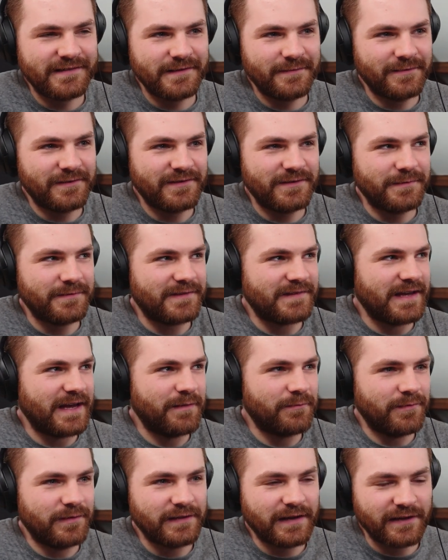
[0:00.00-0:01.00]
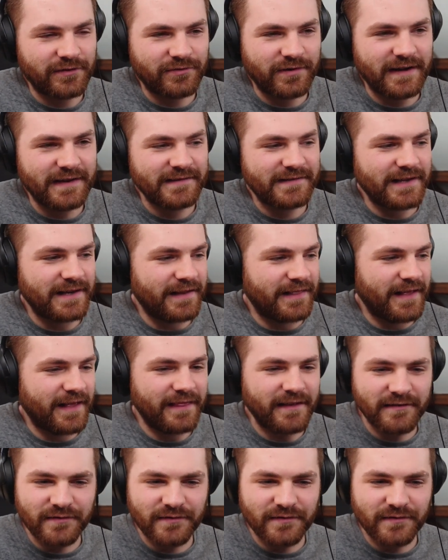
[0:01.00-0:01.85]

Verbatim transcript: see what she was saying, what like translated then.